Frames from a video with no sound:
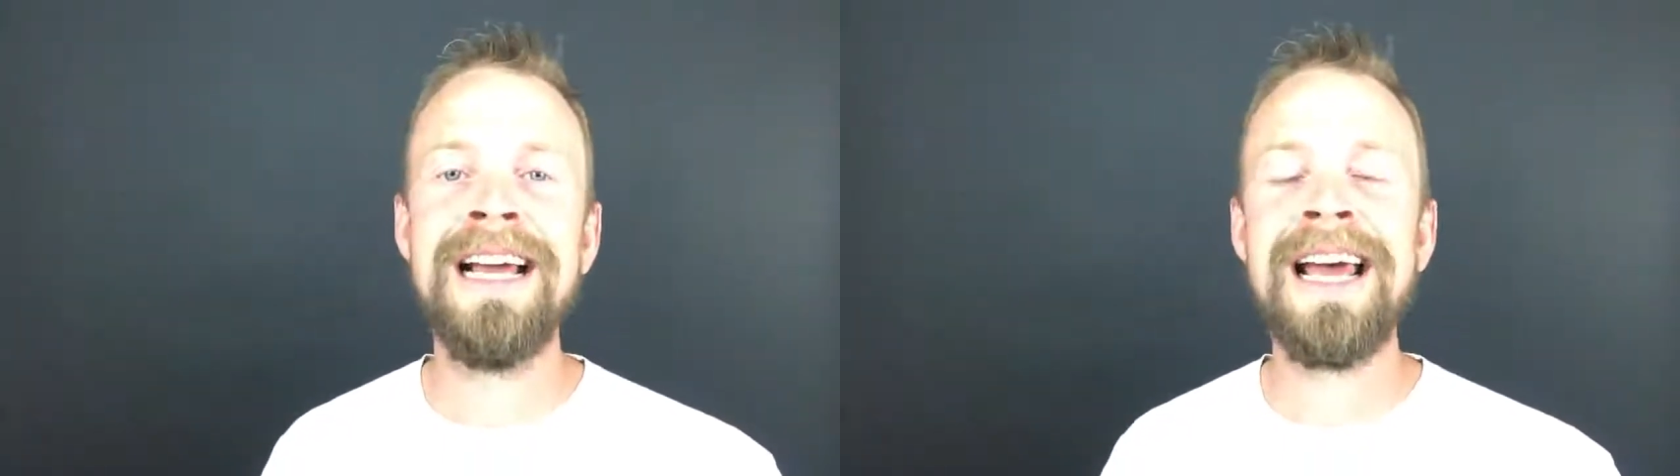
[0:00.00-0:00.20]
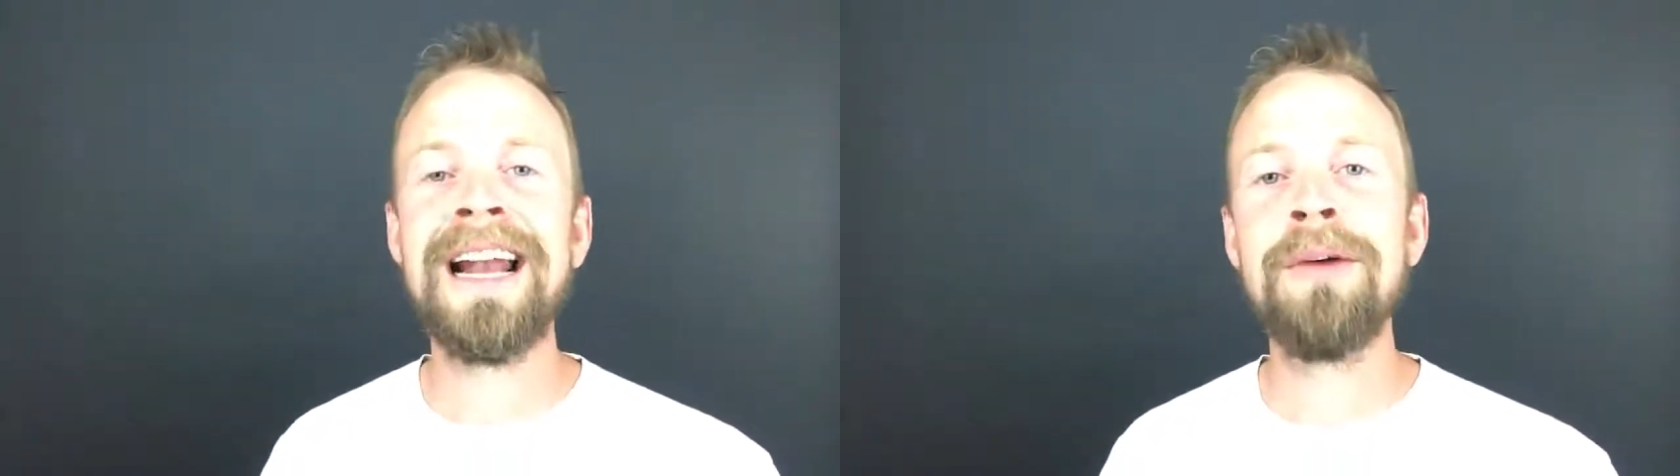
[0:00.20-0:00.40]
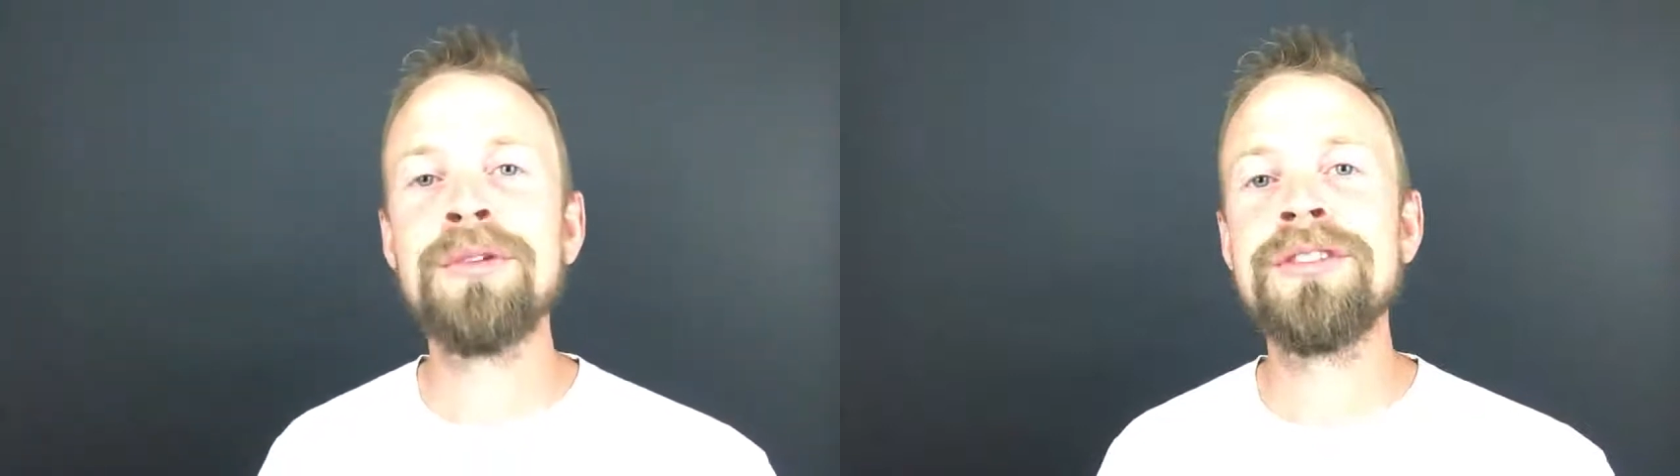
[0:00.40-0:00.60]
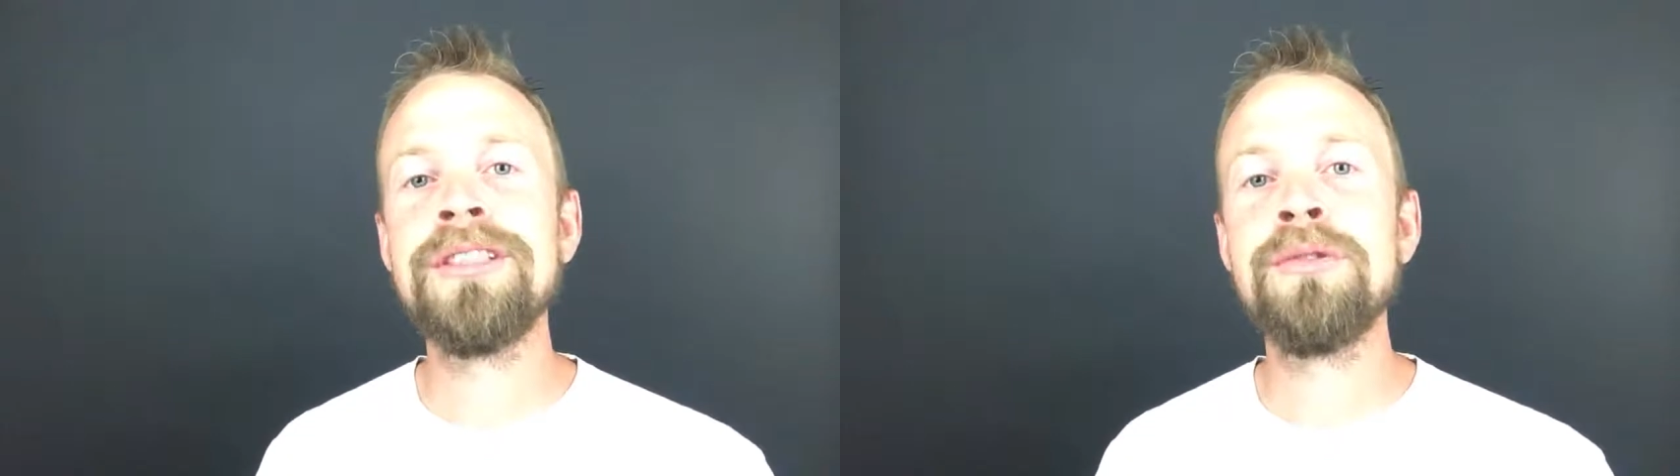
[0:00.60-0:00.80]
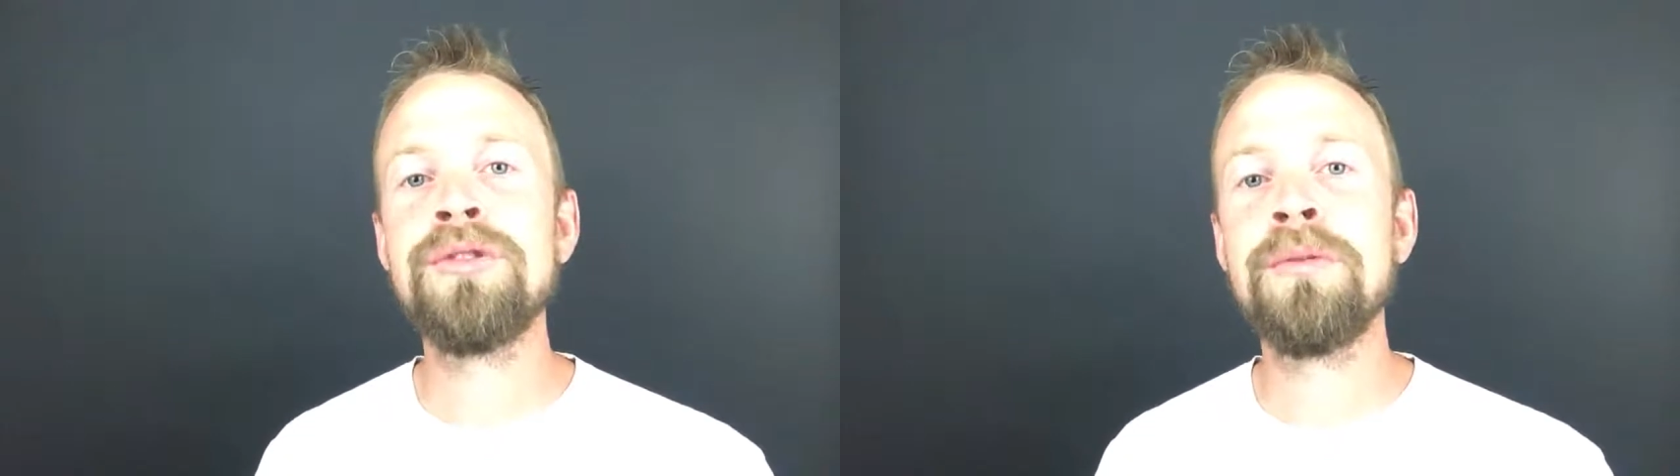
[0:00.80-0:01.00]
and I will see
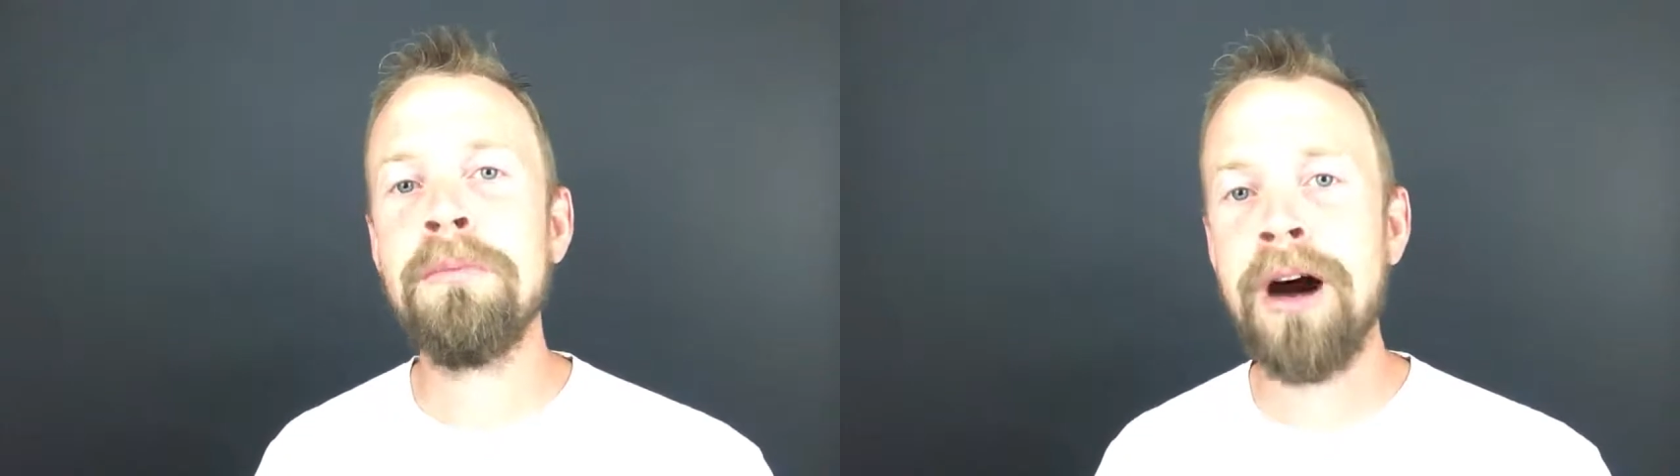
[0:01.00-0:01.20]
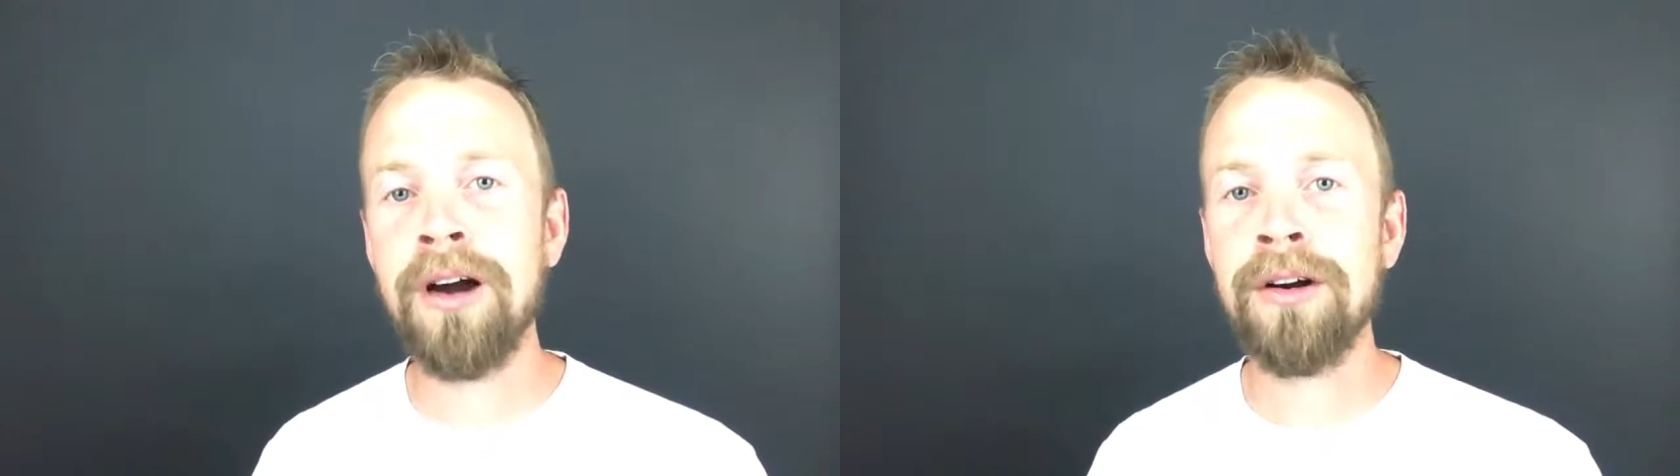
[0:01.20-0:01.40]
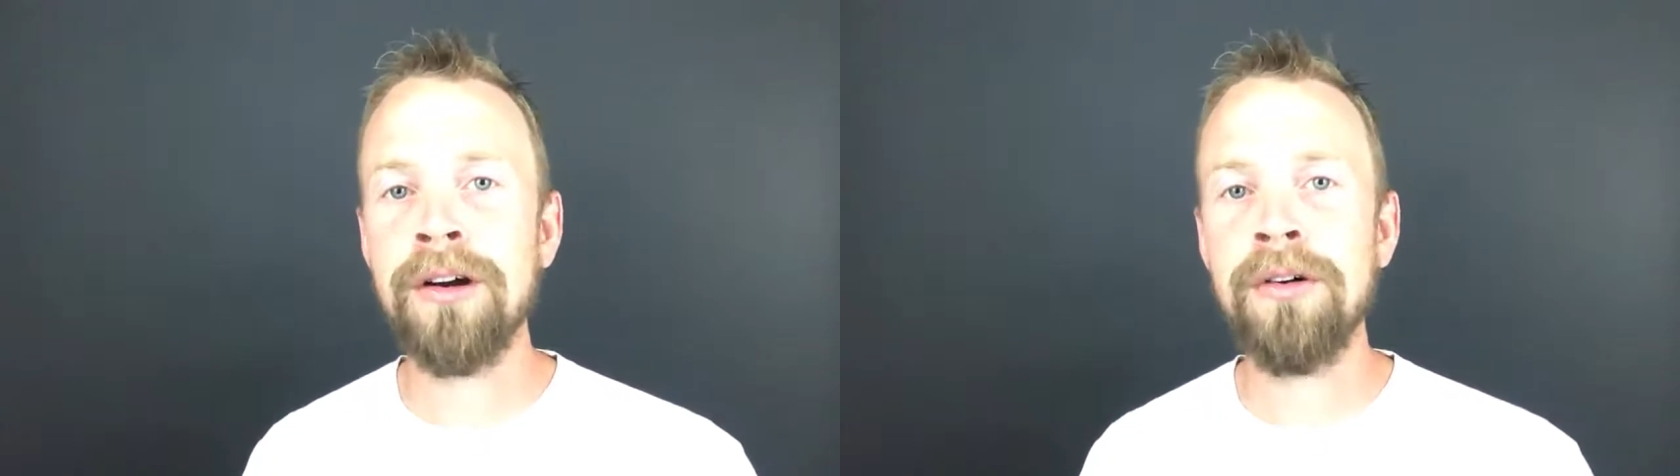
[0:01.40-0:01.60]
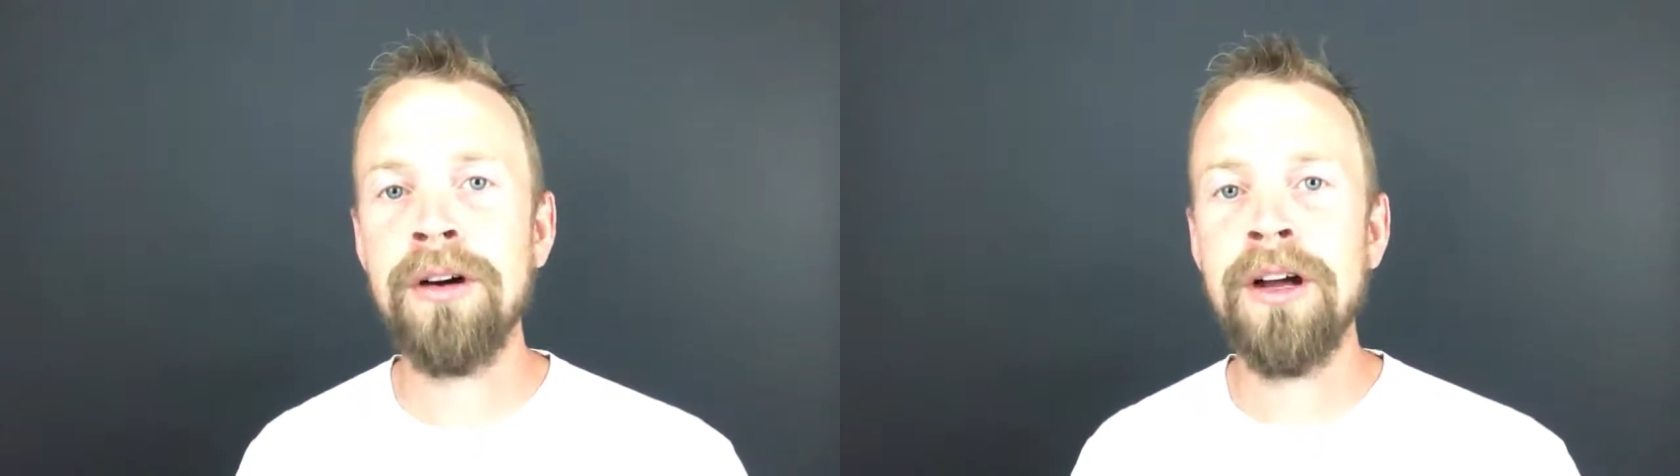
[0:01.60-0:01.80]
you tomorrow